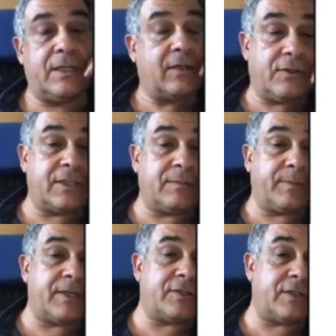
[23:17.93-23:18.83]
constant
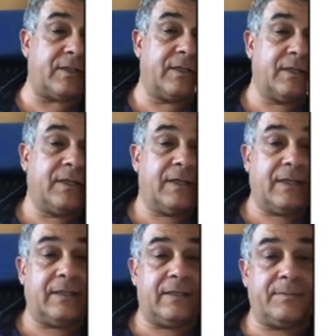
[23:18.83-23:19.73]
pressure,
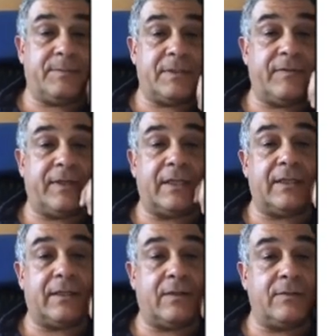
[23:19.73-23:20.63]
and the specific heat
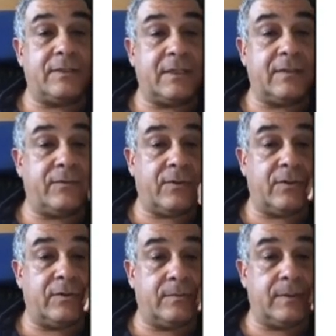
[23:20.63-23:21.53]
at constant
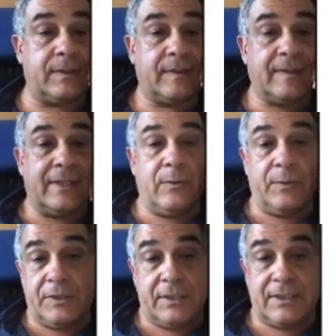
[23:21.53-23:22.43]
volume,
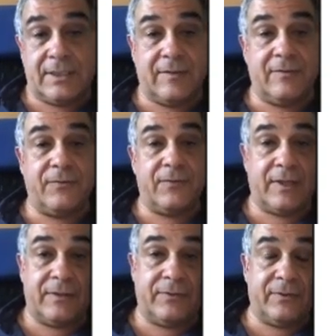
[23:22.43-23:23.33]
which is 7/5